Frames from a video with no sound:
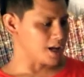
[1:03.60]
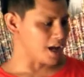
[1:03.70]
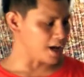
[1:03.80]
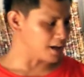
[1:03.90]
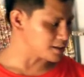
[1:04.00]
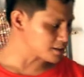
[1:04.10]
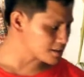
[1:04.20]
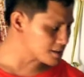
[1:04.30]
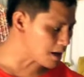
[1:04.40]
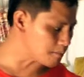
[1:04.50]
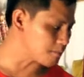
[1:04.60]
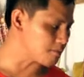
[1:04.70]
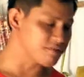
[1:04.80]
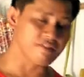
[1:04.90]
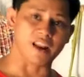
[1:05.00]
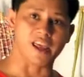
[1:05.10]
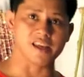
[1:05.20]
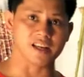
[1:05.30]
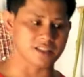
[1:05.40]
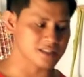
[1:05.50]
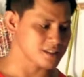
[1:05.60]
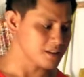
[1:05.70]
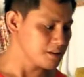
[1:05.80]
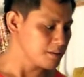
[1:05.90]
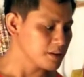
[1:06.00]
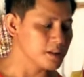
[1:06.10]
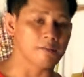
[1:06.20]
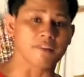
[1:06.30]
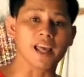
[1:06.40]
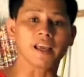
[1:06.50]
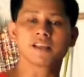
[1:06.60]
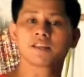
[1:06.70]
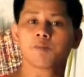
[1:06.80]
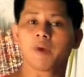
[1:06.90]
and some flags. The flag is